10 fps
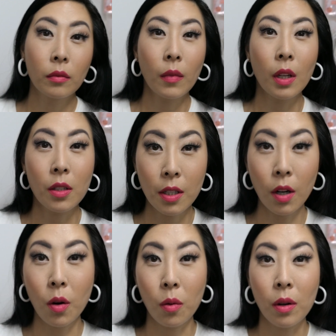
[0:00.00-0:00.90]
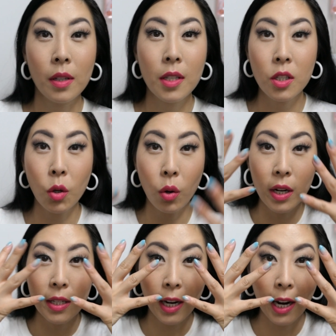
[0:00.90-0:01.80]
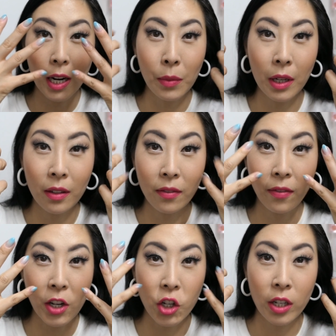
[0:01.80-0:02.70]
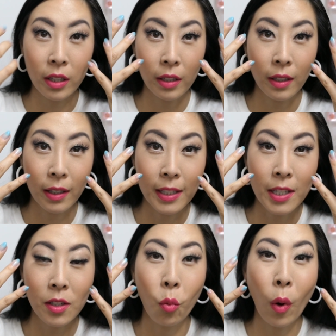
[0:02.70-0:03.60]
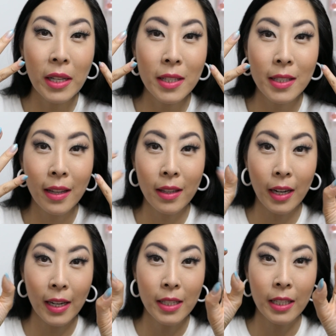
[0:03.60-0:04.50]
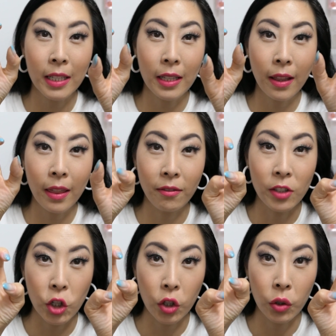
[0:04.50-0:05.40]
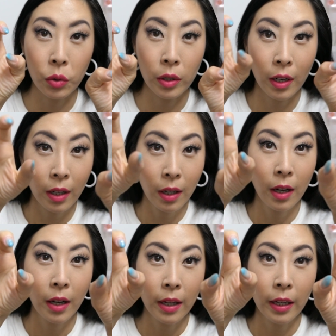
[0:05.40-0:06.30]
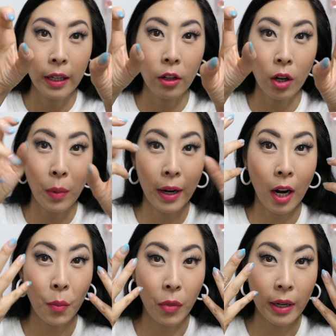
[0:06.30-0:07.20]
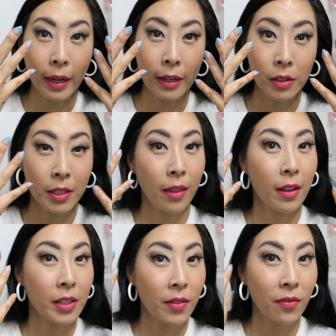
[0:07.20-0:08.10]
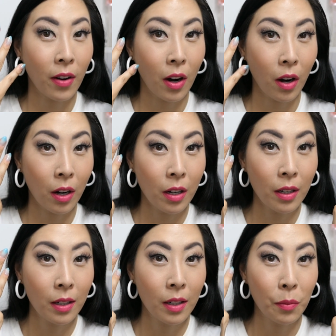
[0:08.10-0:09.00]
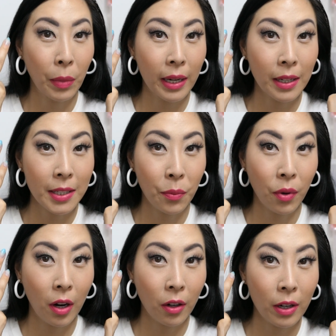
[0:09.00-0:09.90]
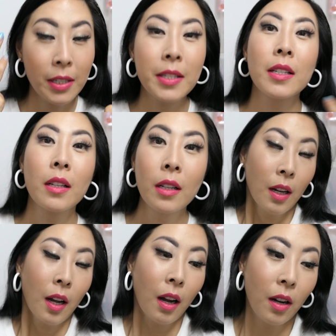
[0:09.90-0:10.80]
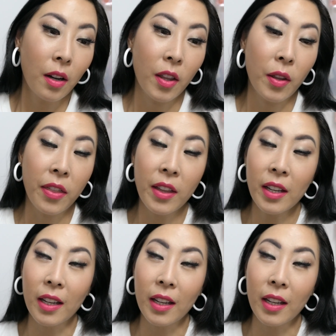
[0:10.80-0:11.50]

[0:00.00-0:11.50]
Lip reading: So, story time confession. It's Wednesday the 19th of June. Here are my ombre nails thus far, making some progress. The thing